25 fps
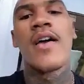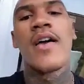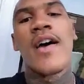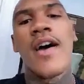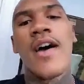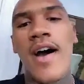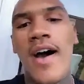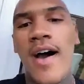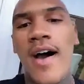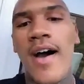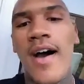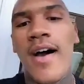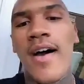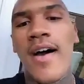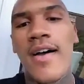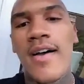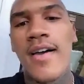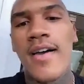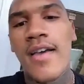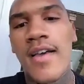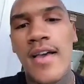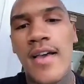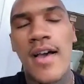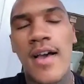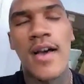
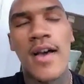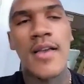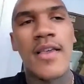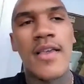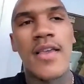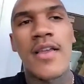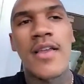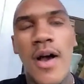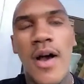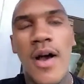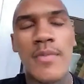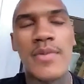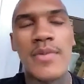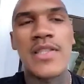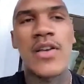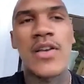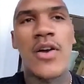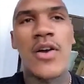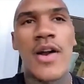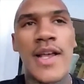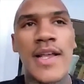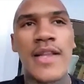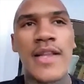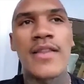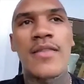I'm
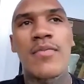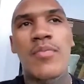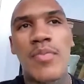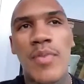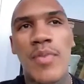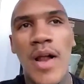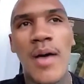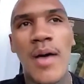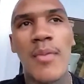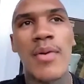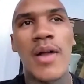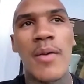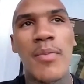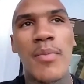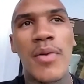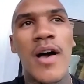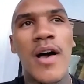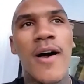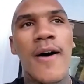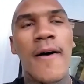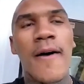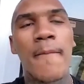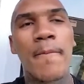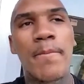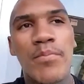sorry, blah blah
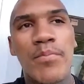blah.